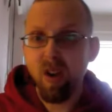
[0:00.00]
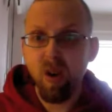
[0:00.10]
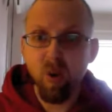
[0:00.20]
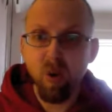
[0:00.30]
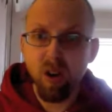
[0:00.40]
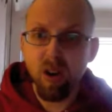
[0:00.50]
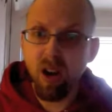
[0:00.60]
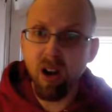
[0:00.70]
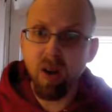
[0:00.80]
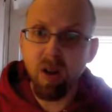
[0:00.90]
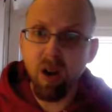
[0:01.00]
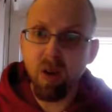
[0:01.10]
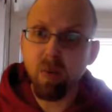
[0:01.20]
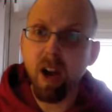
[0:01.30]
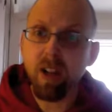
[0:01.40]
or a
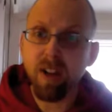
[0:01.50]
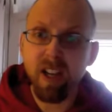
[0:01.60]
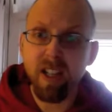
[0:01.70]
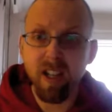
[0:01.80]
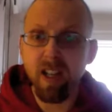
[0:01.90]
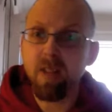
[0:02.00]
broader idea,